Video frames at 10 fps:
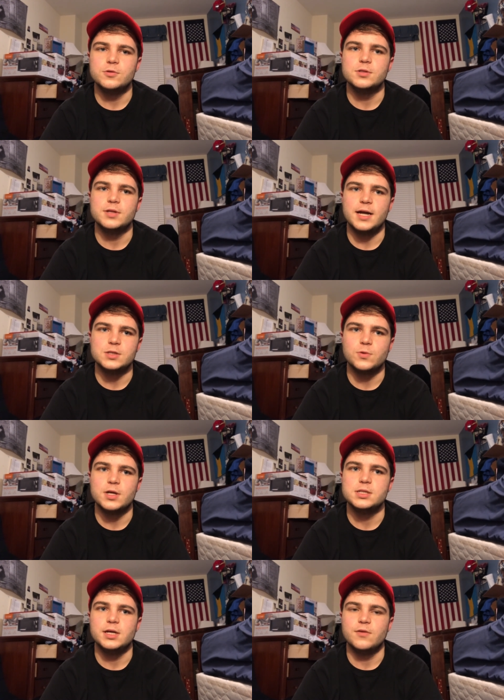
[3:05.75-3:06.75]
That is what I
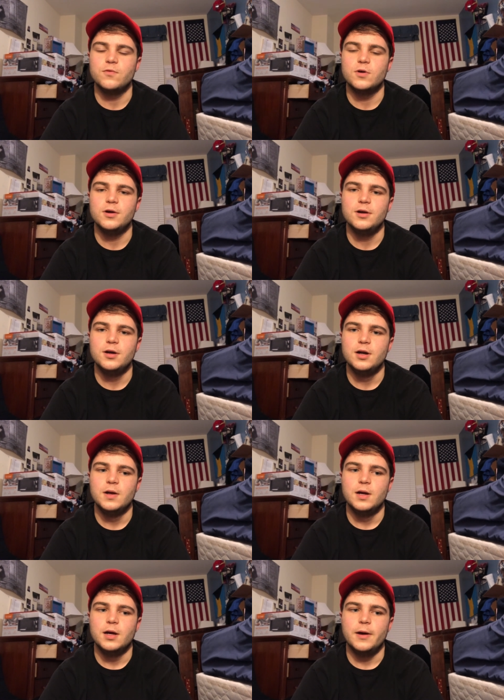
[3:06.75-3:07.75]
stand for.
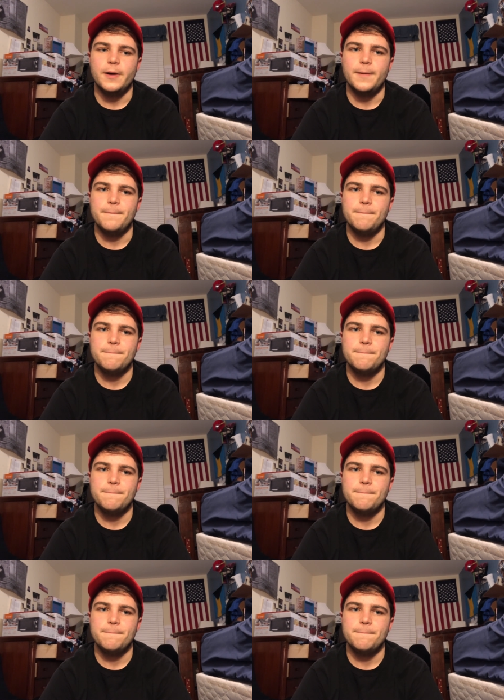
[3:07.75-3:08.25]
Um,